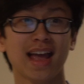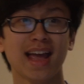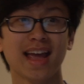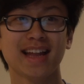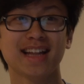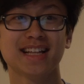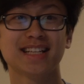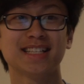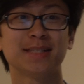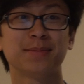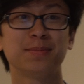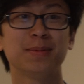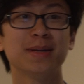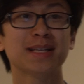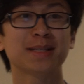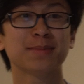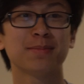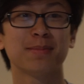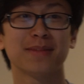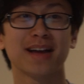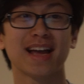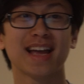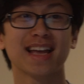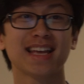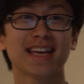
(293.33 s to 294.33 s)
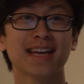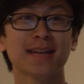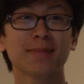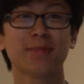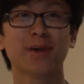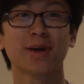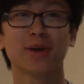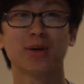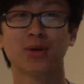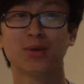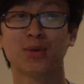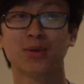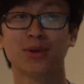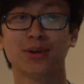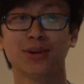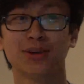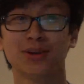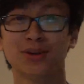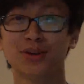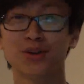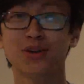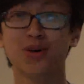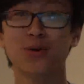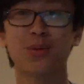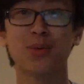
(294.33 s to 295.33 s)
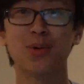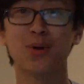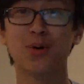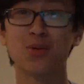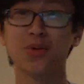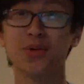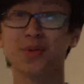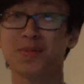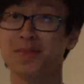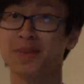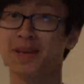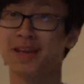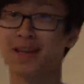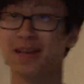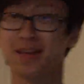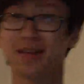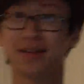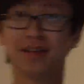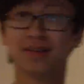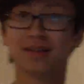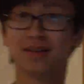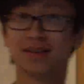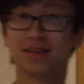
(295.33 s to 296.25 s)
And speak again, my lord, no more with me.